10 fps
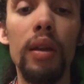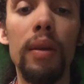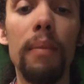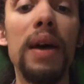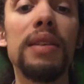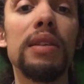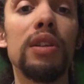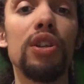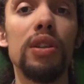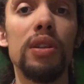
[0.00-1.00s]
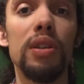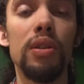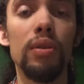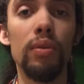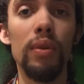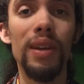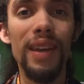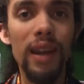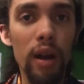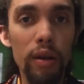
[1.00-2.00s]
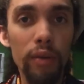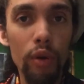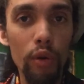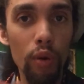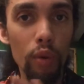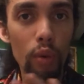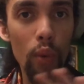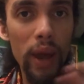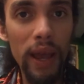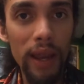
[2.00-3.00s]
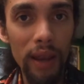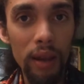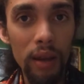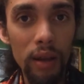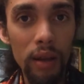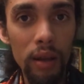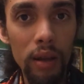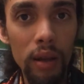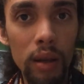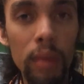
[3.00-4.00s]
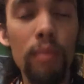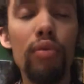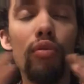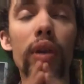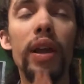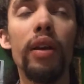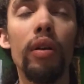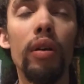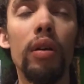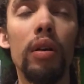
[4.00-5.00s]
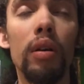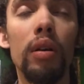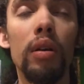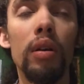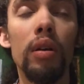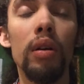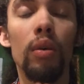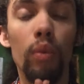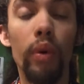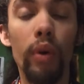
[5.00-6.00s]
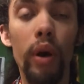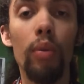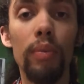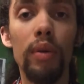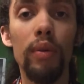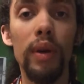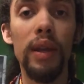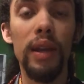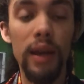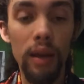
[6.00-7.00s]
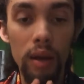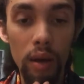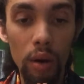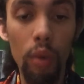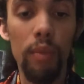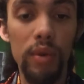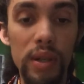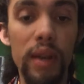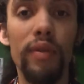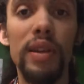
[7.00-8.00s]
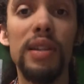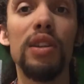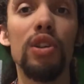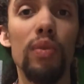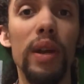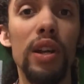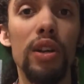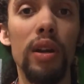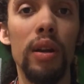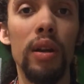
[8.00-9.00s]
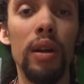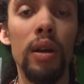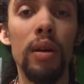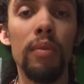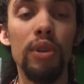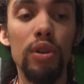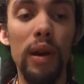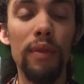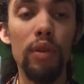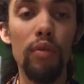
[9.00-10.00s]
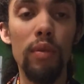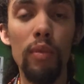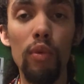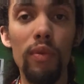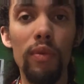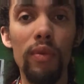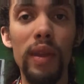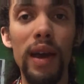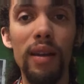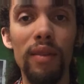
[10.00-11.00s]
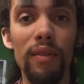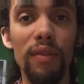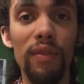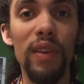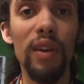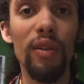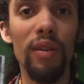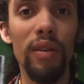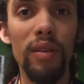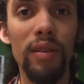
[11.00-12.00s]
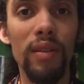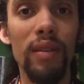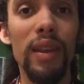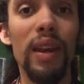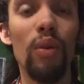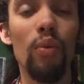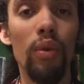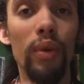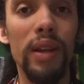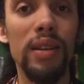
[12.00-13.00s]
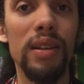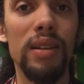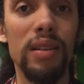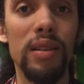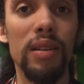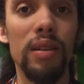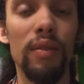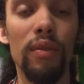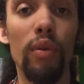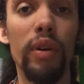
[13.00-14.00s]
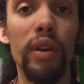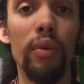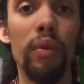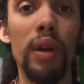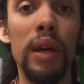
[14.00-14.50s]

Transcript: The message is to get out of your own way. Prayer will help you in almost every situation, but you have to remove that fear that it won't exist for you.